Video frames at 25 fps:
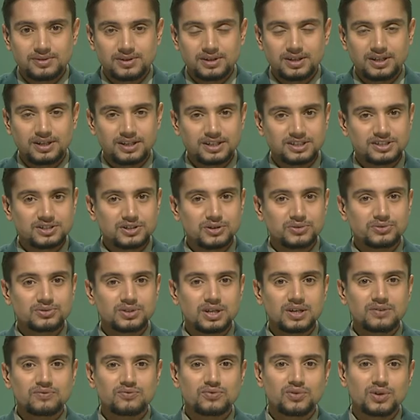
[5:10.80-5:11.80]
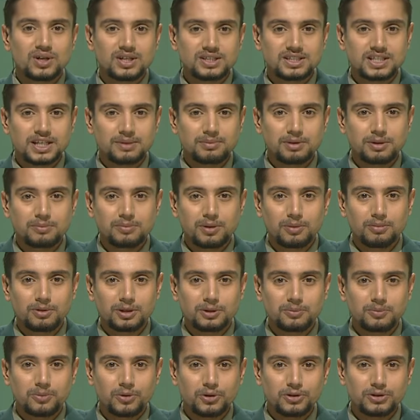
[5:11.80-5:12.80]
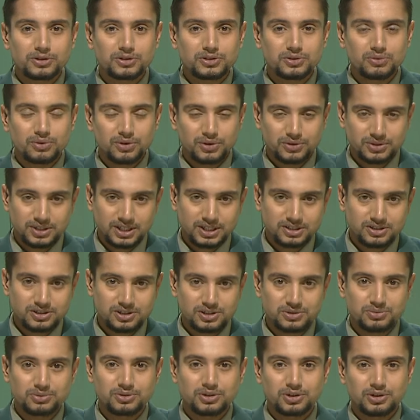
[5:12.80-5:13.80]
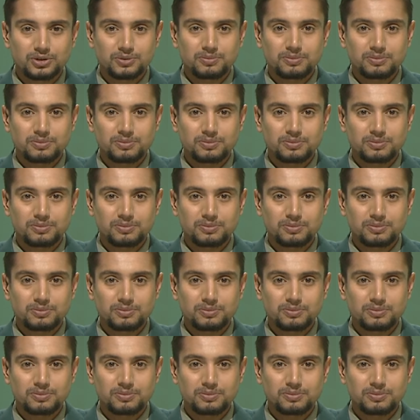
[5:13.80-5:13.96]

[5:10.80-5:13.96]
It is now time for our segment Public Pulse, where you text us with your